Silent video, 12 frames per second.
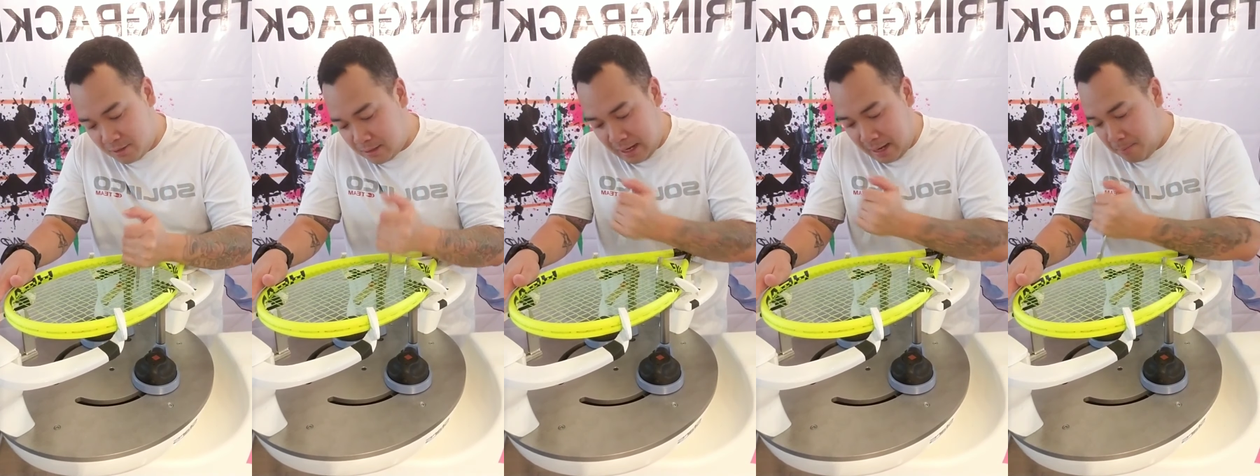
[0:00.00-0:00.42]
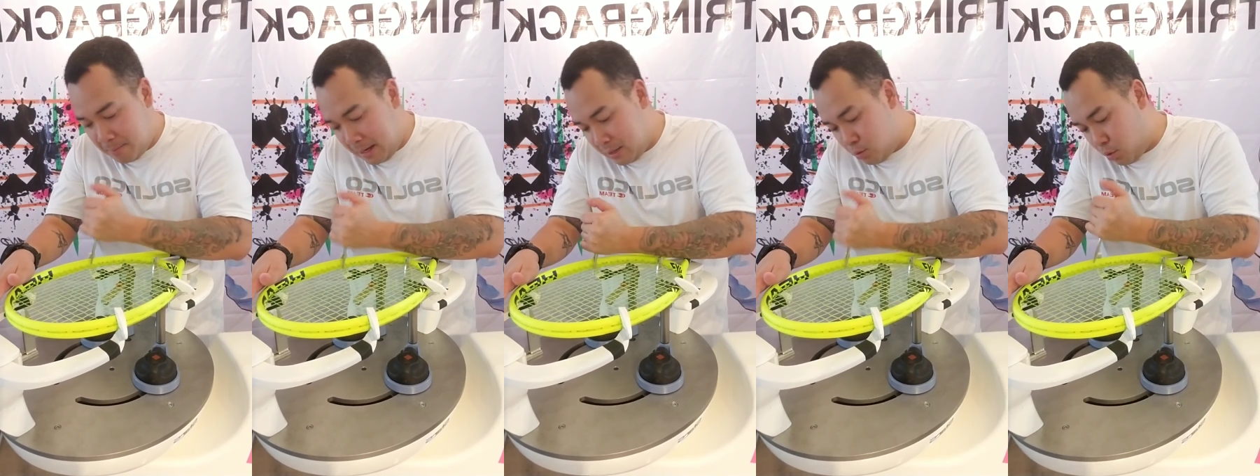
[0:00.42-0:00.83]
at
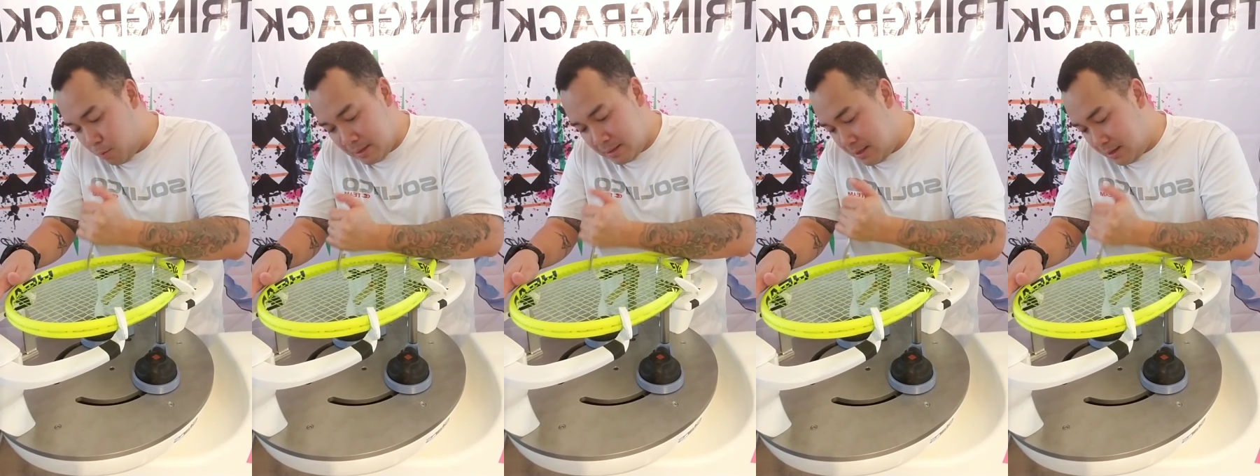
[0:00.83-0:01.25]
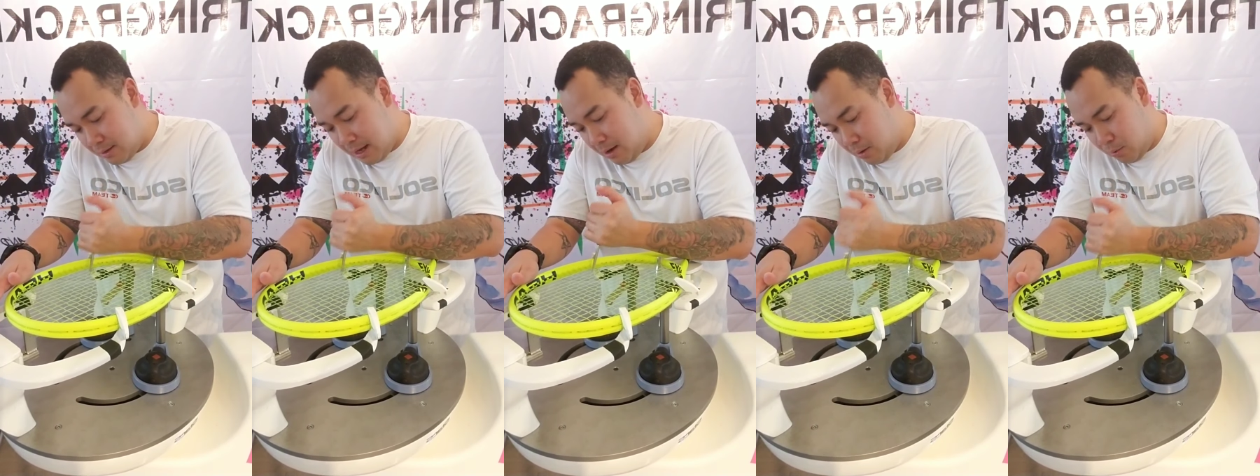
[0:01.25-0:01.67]
many tournaments here
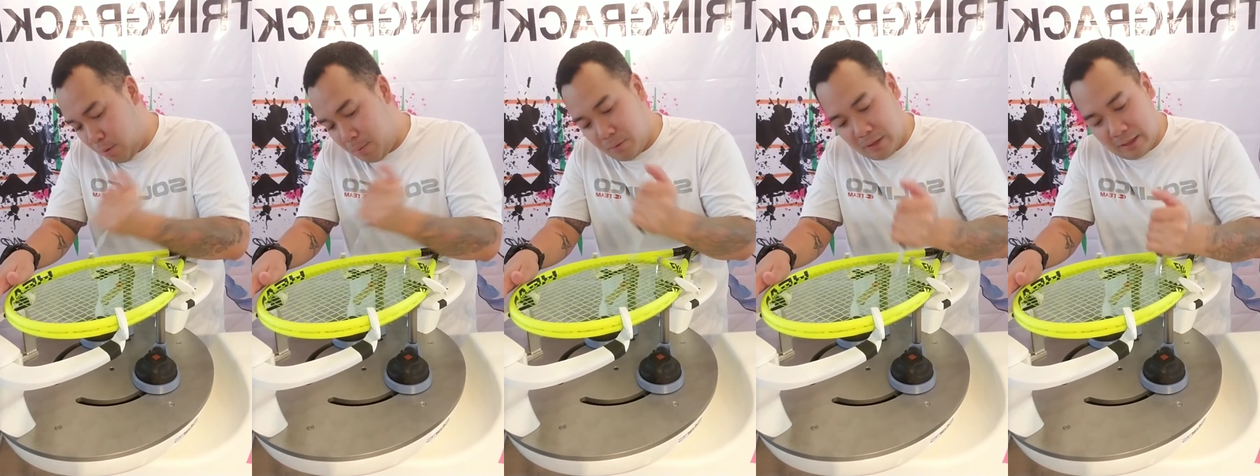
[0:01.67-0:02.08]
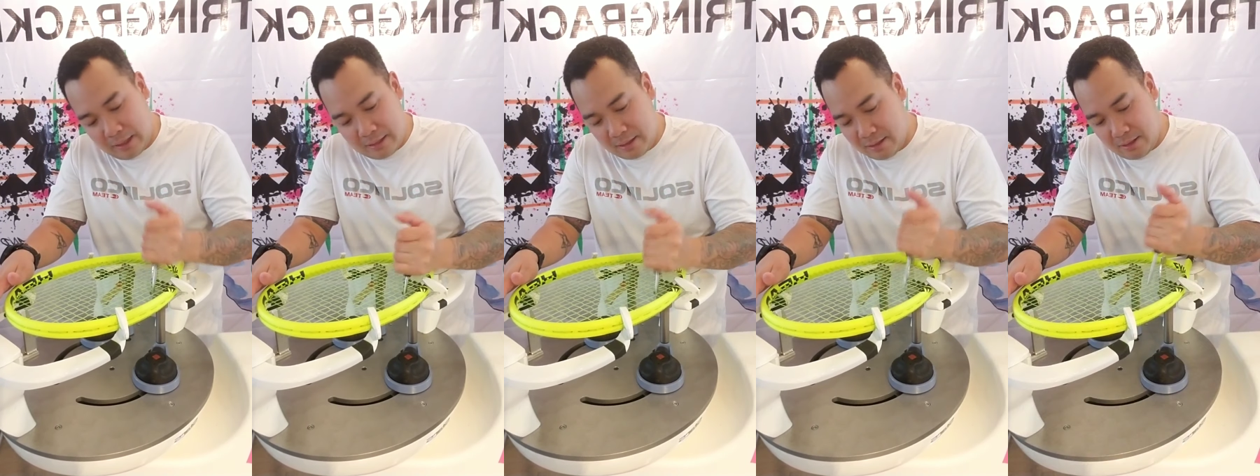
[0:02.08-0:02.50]
now, or Wimbledon at
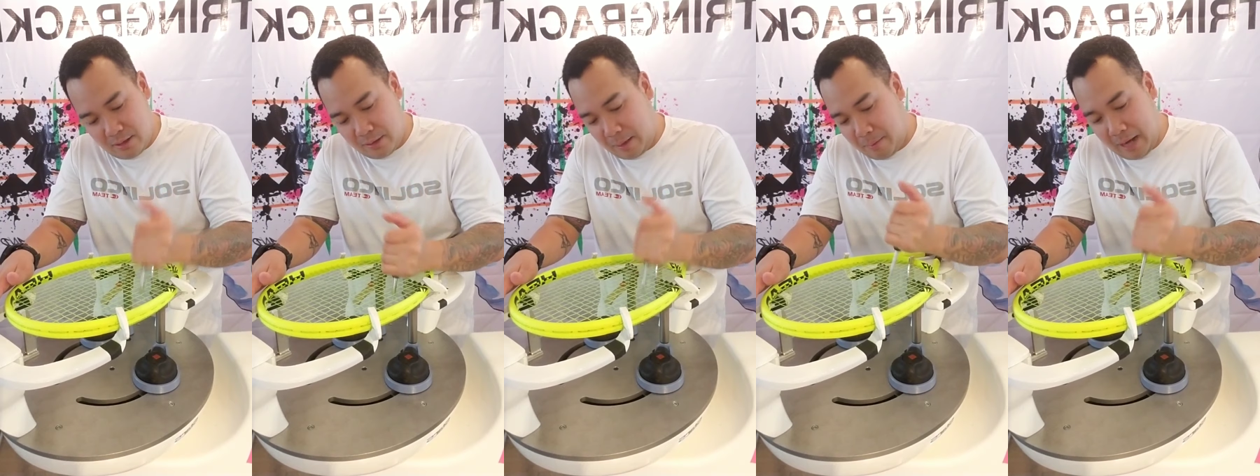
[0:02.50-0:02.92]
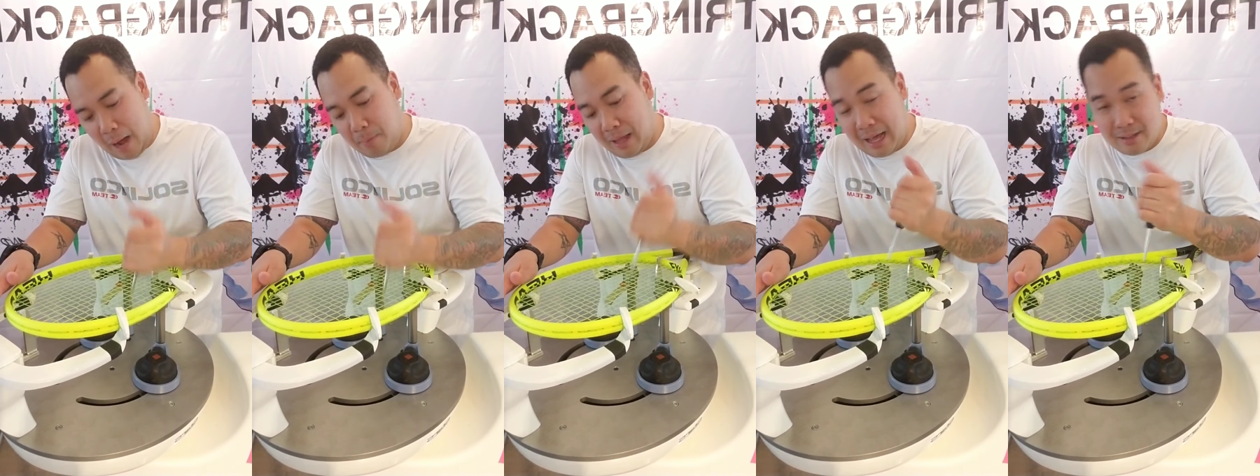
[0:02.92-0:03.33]
least, because, you know, they got
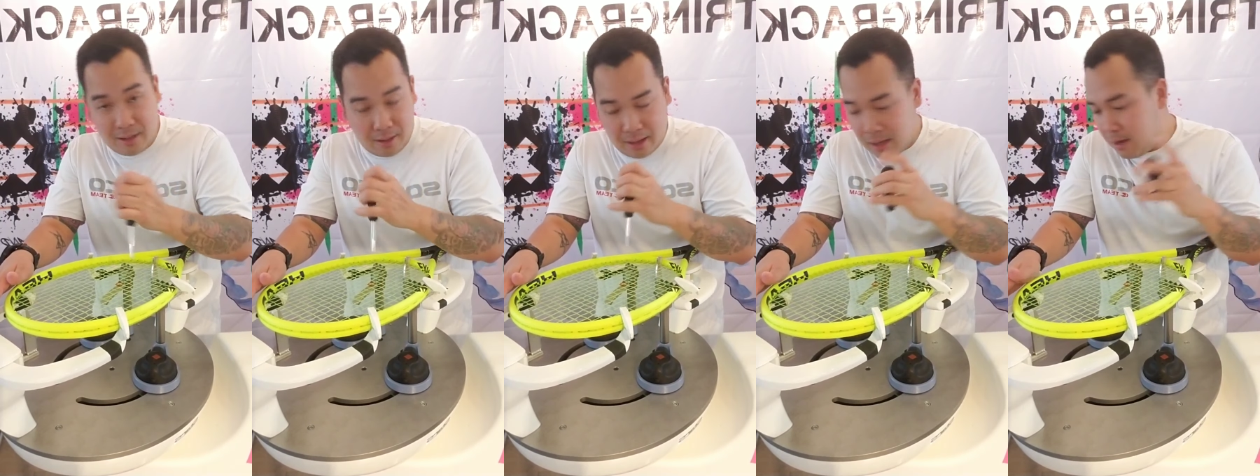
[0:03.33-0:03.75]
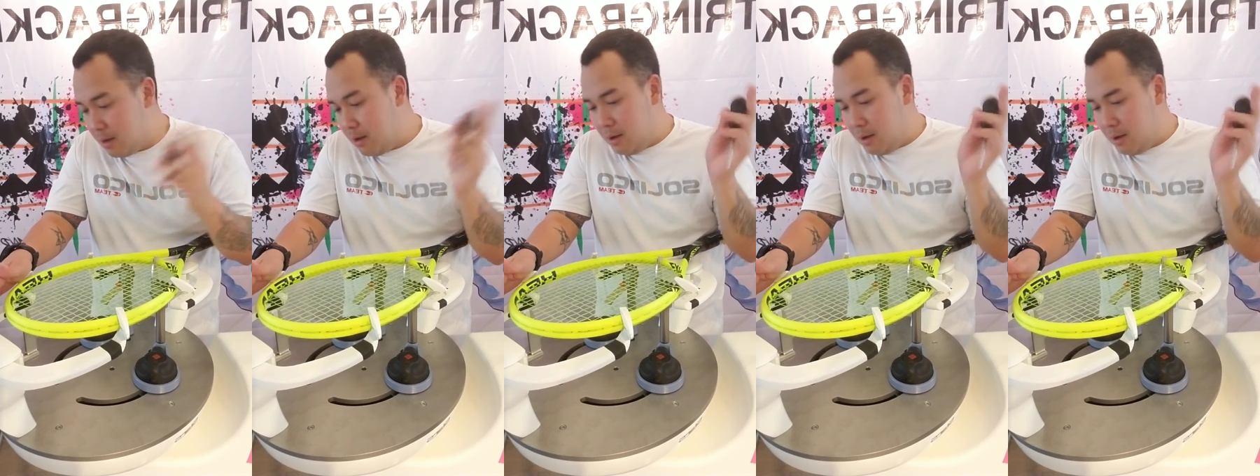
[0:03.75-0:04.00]
monopolized on that.